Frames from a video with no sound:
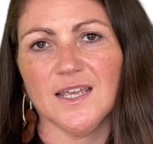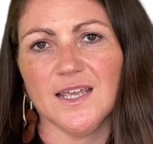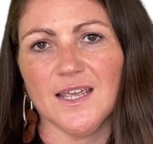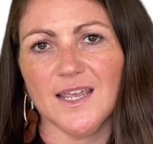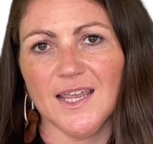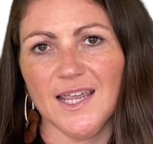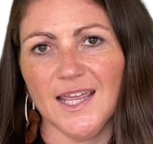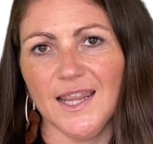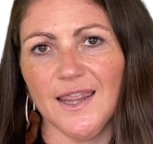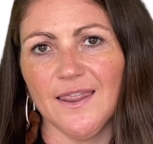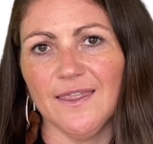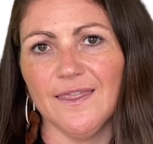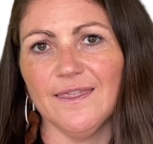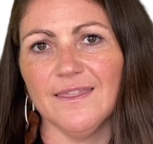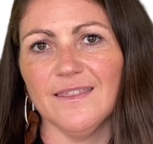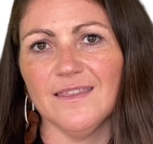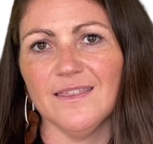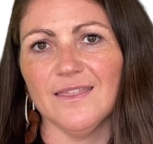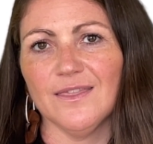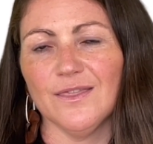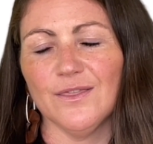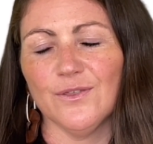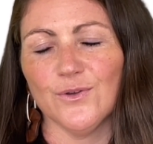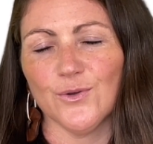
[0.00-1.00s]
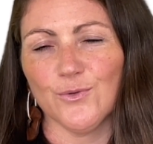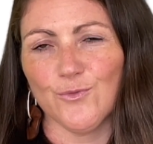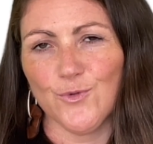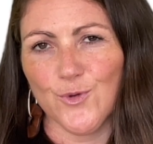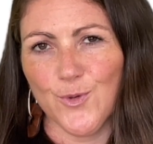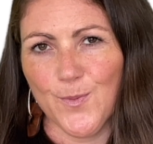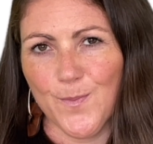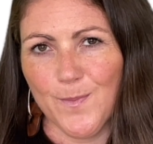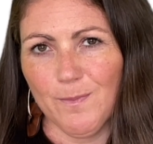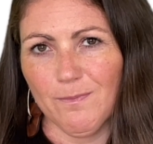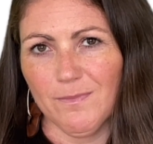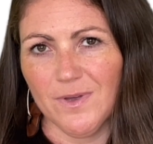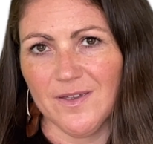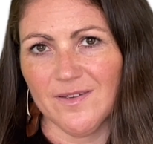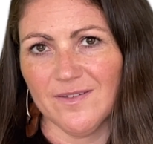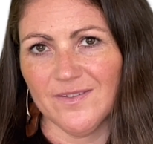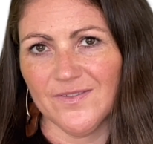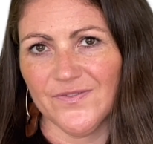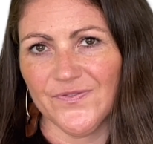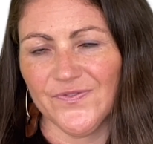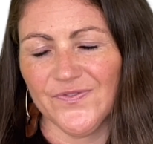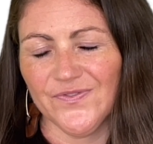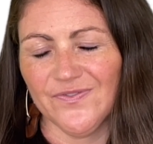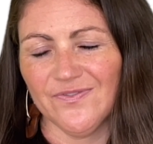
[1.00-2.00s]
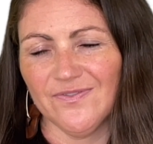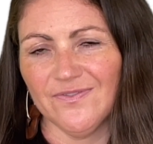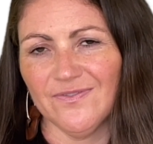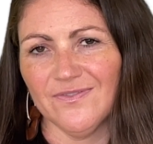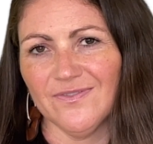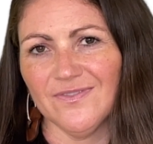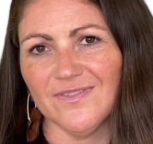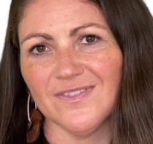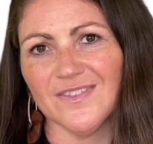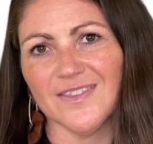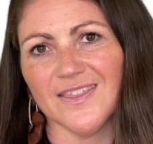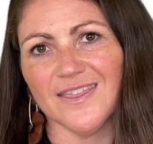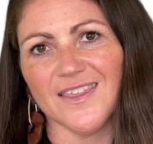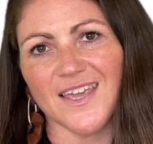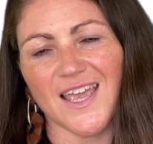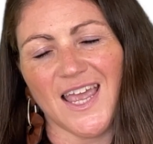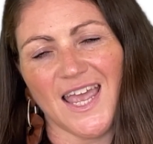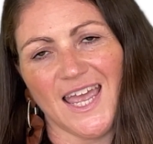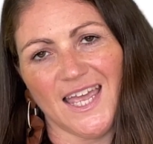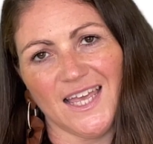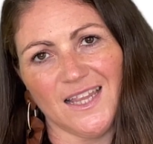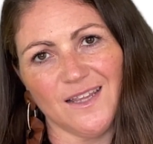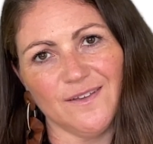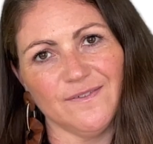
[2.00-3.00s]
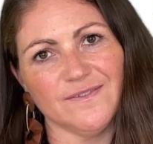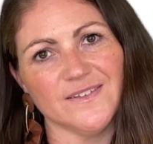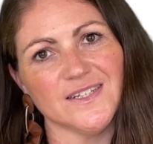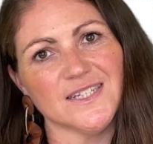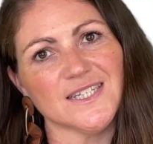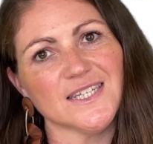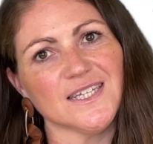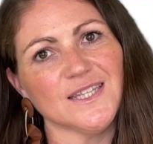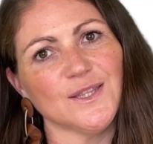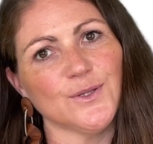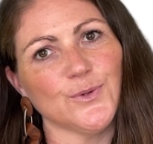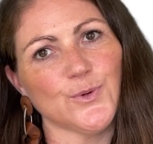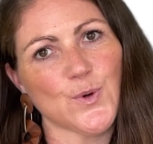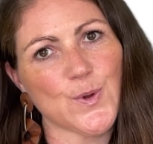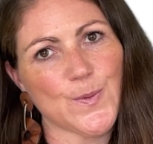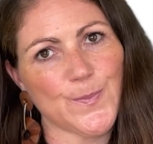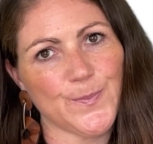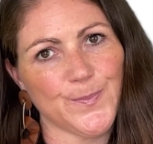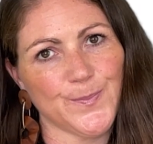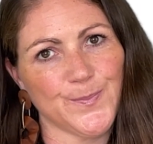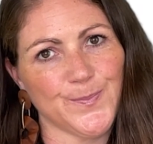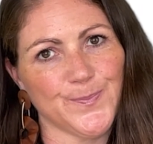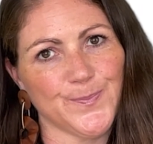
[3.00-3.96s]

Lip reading: in the room. The elephant in the room.